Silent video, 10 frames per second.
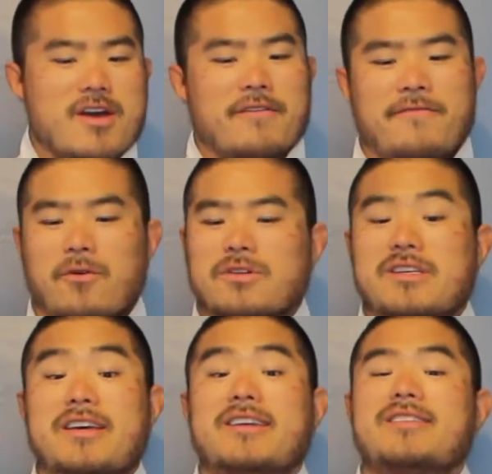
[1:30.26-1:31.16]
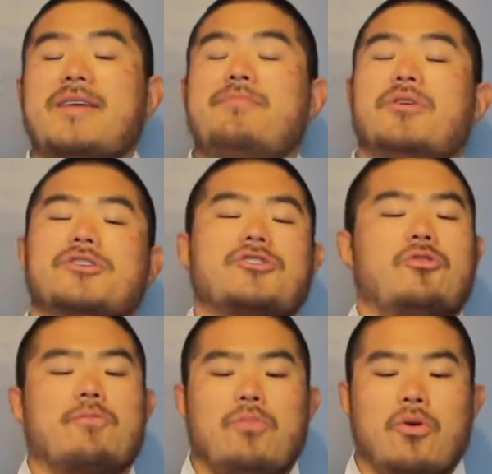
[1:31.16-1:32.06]
Force is a push
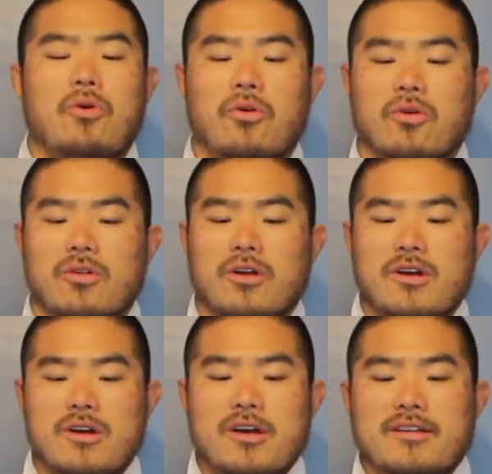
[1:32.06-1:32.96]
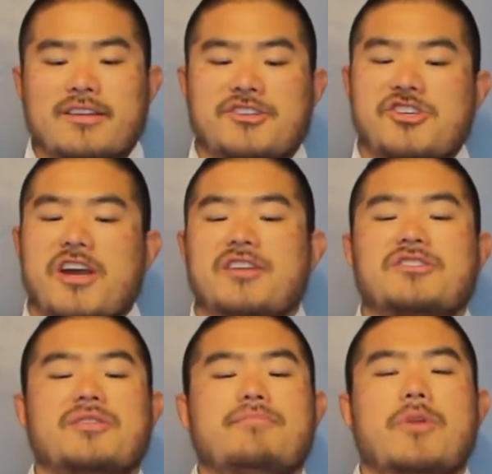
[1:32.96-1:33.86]
or pull to change
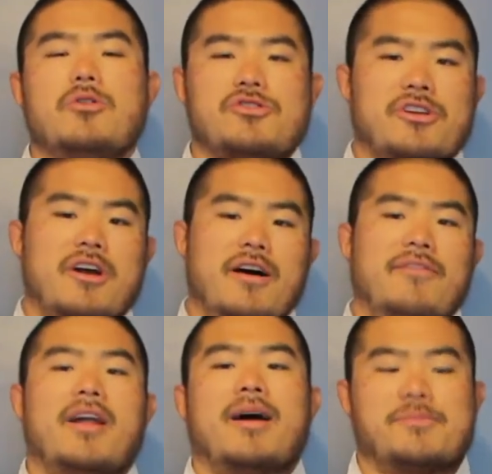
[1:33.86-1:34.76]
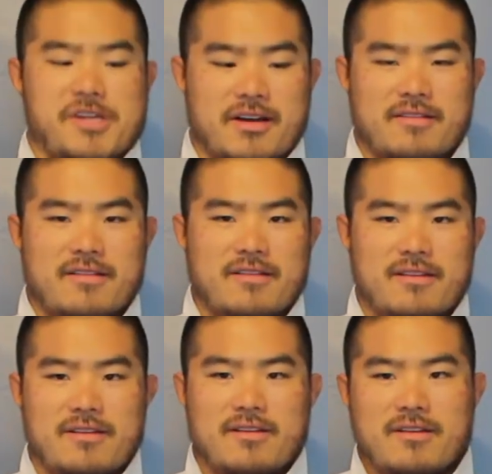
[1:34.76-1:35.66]
the motion of an object.
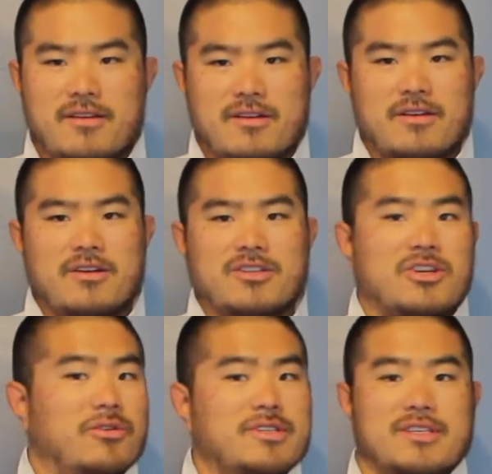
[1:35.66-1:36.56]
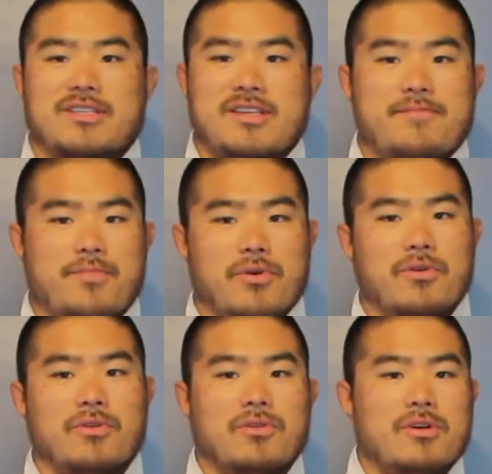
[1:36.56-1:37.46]
So it's a
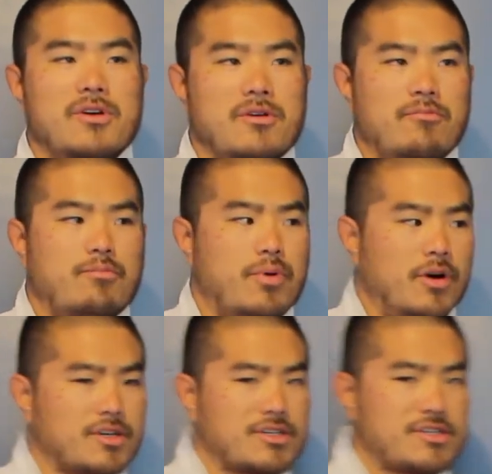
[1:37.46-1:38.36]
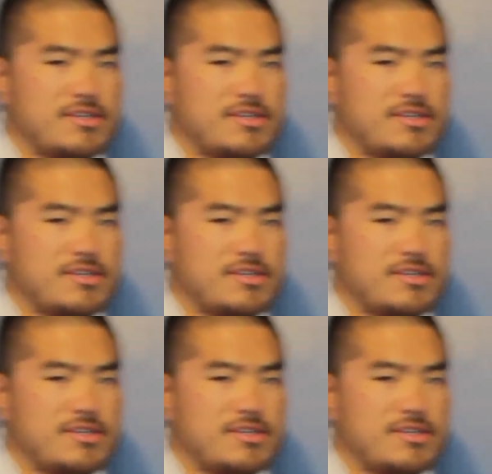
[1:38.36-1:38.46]
simple push